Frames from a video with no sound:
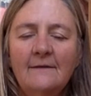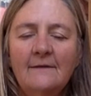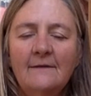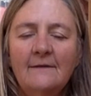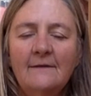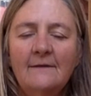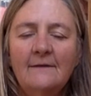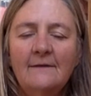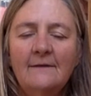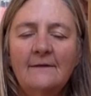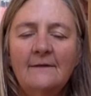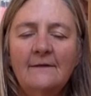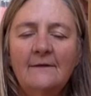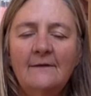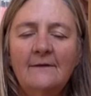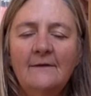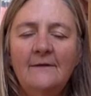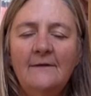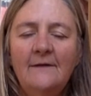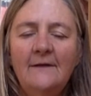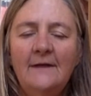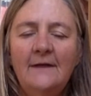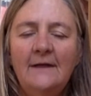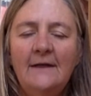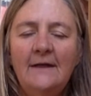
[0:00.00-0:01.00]
So
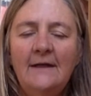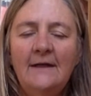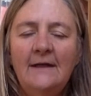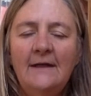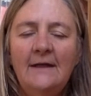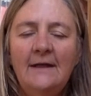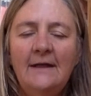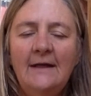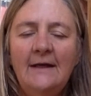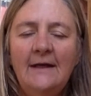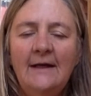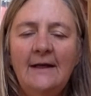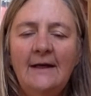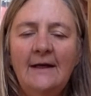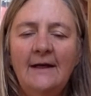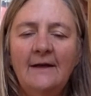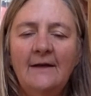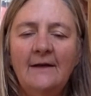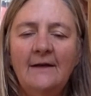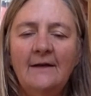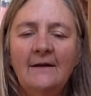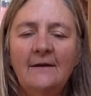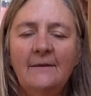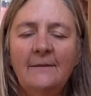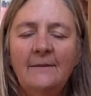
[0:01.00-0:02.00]
on the inhale,
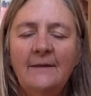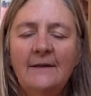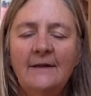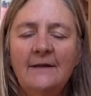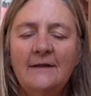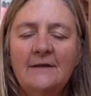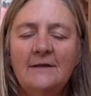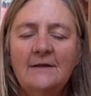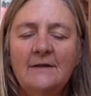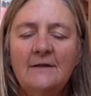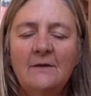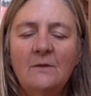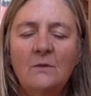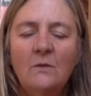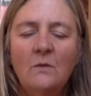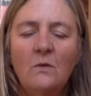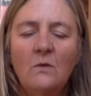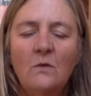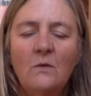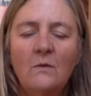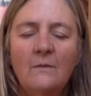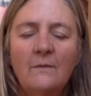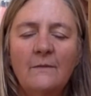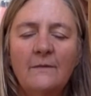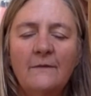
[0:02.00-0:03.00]
imagine the
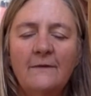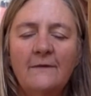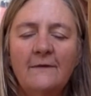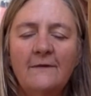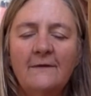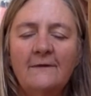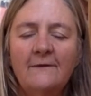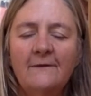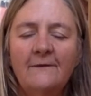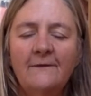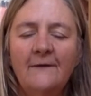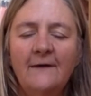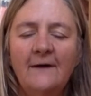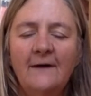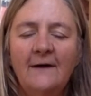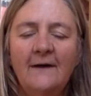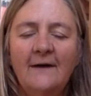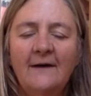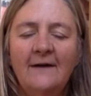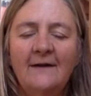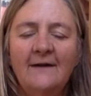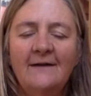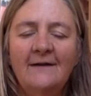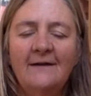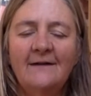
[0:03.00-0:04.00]
warmth, the
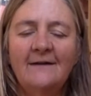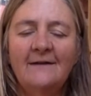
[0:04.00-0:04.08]
fire,